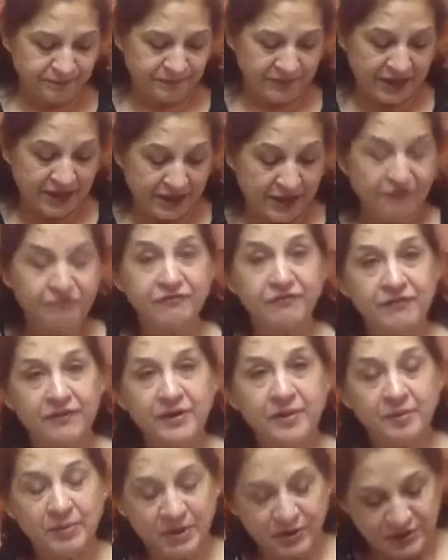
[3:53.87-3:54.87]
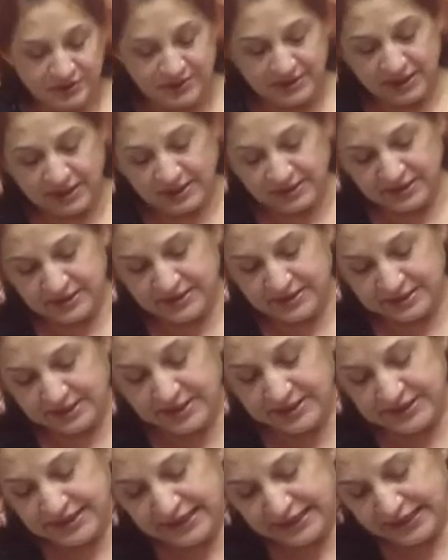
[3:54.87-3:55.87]
enough because
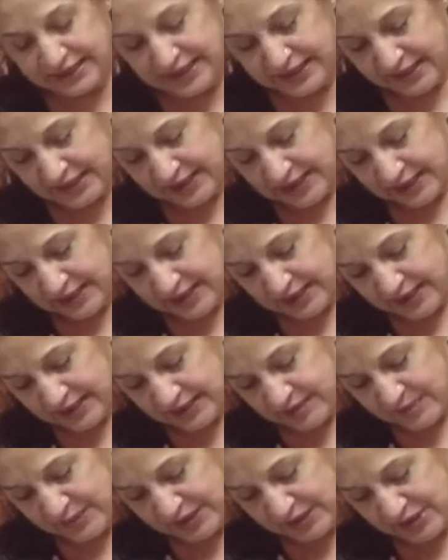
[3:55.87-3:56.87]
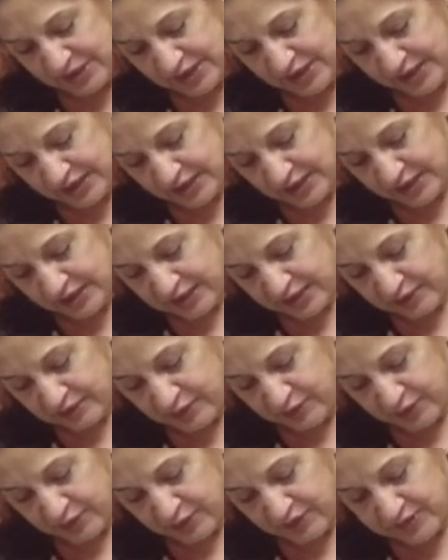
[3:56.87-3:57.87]
it's healthy, especially
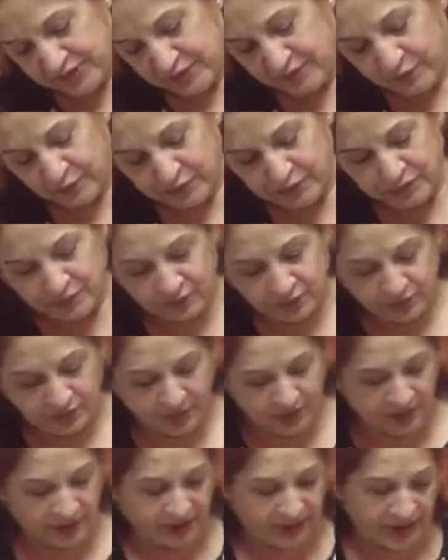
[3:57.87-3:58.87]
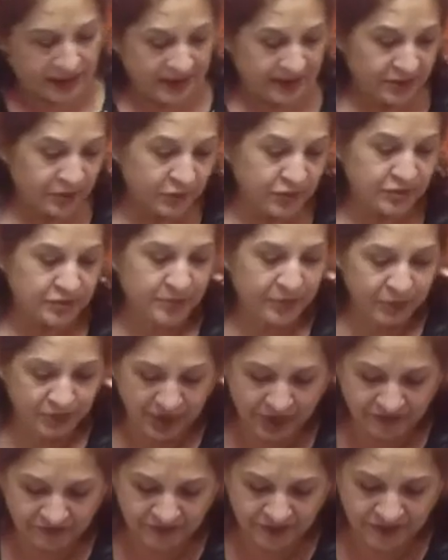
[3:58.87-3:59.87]
for seafood. So I used about half